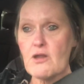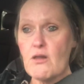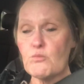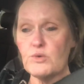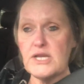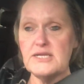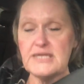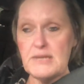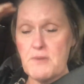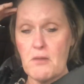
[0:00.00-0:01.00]
We need to
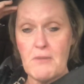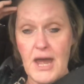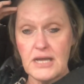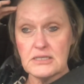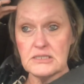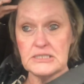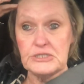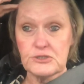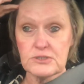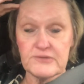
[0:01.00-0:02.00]
keep our mind
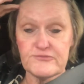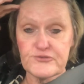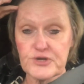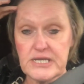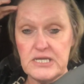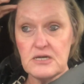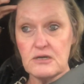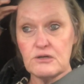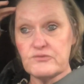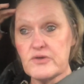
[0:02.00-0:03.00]
clear and free
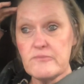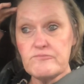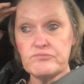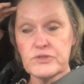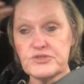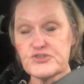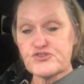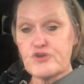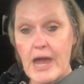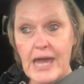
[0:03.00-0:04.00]
of
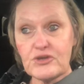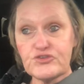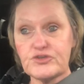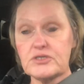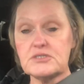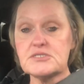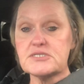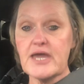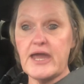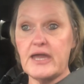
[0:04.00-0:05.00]
distractions
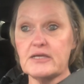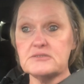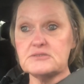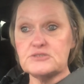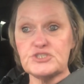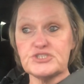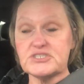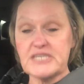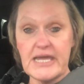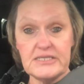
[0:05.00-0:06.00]
and just
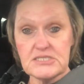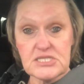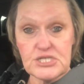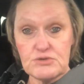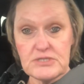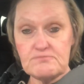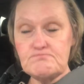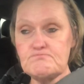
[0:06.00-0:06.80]
Satan's doing.